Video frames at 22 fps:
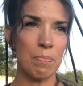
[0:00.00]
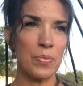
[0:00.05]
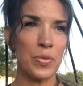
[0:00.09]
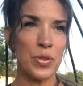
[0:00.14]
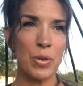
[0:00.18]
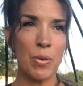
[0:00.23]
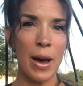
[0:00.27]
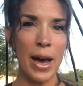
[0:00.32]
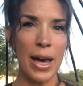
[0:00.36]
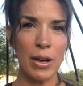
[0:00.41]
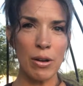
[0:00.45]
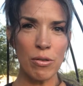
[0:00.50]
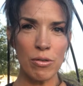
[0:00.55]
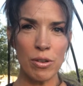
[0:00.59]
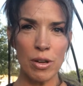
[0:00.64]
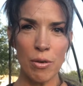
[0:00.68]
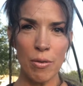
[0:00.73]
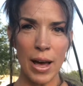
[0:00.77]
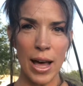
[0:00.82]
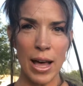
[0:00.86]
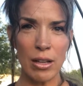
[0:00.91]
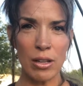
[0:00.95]
So I don't
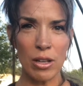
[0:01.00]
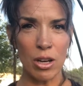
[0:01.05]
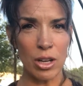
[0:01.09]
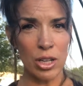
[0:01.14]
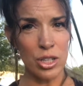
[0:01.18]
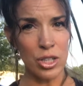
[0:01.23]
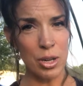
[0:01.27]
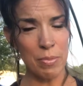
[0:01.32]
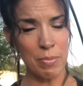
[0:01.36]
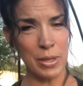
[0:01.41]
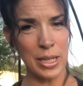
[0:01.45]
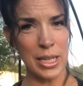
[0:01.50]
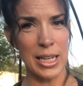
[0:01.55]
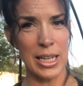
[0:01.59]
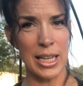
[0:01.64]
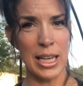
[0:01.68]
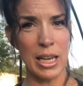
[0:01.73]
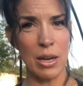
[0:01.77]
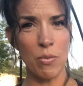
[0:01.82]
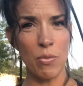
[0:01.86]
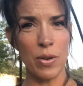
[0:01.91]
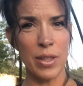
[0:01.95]
know how large I'm gonna
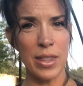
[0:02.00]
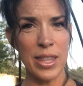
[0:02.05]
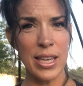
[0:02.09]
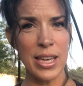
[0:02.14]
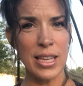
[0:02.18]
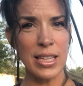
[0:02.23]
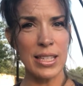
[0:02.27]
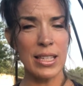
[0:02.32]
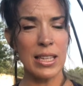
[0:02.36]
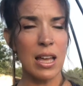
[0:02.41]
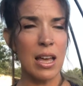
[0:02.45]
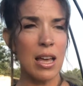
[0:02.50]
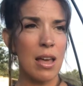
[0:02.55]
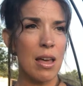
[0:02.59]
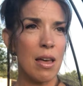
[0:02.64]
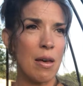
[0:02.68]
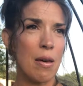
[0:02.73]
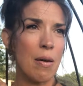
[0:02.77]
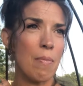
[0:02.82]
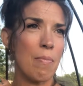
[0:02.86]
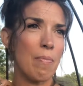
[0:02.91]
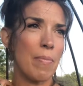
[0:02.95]
get with this,
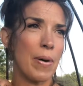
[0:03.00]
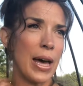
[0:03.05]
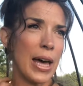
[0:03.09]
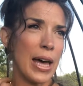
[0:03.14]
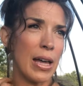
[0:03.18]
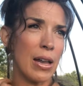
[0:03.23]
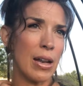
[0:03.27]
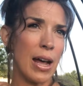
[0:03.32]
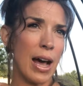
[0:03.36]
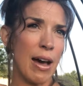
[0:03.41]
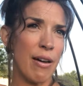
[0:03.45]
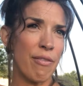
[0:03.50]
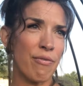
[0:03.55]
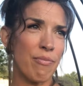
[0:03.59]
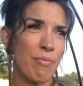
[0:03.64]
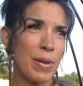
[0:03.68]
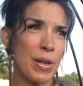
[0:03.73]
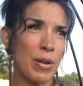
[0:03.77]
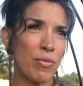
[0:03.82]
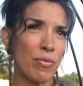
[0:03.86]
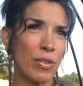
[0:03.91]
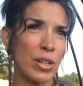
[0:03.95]
but I've
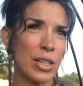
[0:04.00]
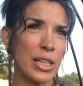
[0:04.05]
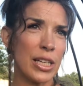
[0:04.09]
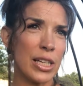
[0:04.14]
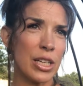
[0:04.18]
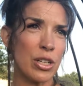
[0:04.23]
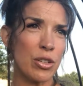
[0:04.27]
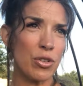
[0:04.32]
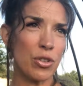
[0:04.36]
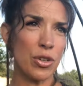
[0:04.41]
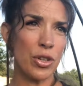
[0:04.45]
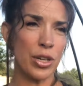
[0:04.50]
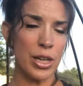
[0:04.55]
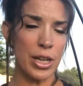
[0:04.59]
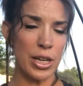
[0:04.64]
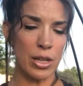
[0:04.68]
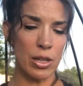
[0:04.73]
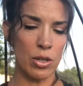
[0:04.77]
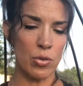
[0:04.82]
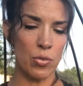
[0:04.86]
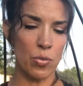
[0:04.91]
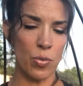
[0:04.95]
been really
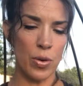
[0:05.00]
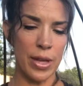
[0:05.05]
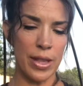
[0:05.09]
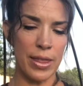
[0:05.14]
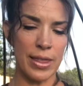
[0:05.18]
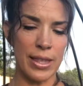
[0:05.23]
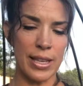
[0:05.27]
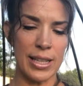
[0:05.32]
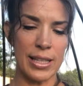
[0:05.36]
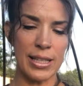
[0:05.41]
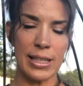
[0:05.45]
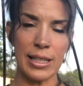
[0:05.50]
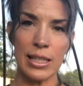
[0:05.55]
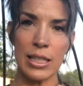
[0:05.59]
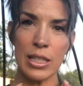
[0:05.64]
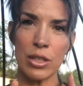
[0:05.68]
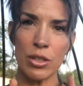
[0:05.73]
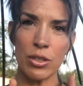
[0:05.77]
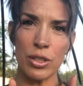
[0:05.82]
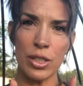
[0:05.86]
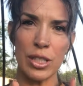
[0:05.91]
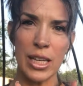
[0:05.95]
intrigued with these
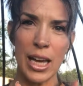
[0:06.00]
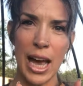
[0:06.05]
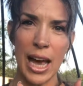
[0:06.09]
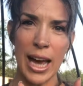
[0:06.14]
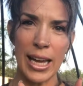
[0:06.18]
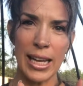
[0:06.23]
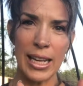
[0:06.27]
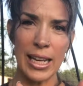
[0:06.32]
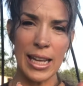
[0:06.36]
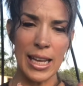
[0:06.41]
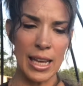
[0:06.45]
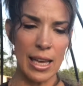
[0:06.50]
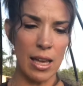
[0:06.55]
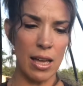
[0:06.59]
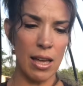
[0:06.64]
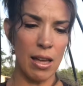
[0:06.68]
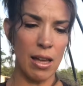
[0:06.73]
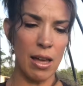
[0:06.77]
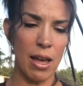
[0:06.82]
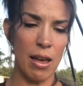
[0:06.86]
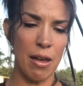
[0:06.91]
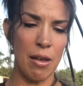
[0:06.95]
little tiny,
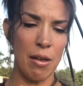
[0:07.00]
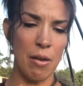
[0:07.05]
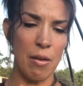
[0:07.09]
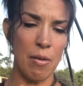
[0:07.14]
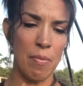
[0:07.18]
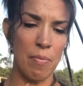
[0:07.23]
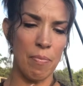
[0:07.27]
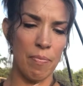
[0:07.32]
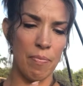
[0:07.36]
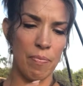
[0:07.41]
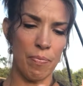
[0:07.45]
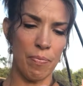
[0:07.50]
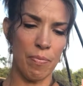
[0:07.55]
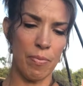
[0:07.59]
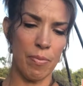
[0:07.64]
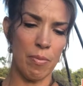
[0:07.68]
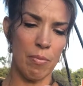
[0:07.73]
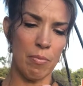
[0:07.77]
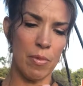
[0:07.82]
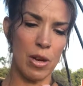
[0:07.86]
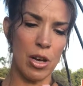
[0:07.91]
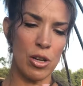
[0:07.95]
I'm
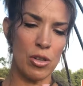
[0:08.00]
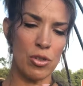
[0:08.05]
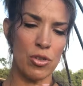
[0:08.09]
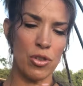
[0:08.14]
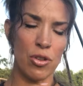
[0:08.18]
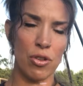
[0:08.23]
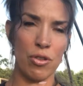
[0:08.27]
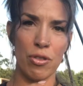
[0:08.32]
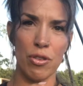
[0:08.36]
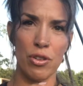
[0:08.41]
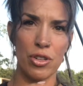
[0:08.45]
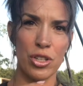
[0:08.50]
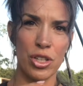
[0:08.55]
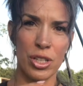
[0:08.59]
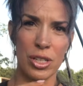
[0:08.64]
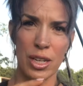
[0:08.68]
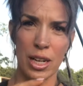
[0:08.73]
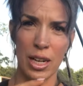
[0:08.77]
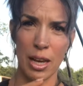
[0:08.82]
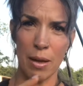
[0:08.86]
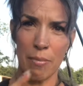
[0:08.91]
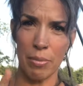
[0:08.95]
not sure, they're
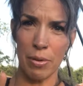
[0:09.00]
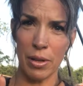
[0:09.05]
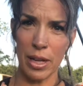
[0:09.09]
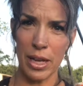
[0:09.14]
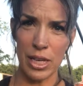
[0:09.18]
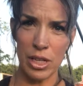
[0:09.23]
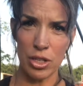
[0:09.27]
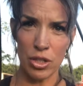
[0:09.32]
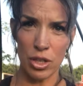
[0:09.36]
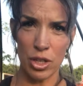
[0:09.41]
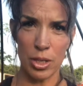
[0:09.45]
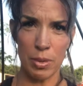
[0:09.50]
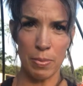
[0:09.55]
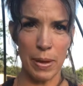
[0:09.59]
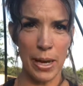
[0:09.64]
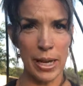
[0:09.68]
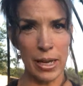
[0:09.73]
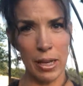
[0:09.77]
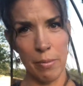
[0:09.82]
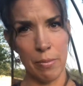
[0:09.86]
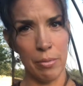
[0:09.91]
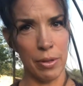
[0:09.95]
just a couple of inches
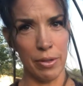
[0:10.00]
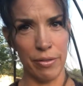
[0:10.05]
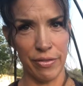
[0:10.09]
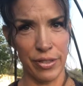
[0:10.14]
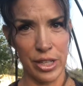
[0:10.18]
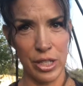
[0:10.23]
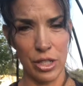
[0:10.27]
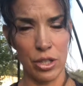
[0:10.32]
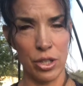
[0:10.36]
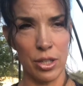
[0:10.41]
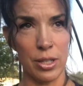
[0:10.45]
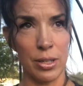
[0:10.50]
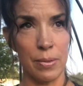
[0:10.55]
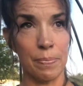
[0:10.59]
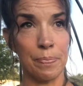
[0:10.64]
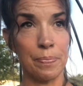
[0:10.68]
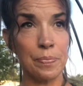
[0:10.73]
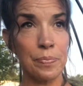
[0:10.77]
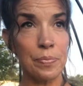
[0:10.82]
by a couple of inches,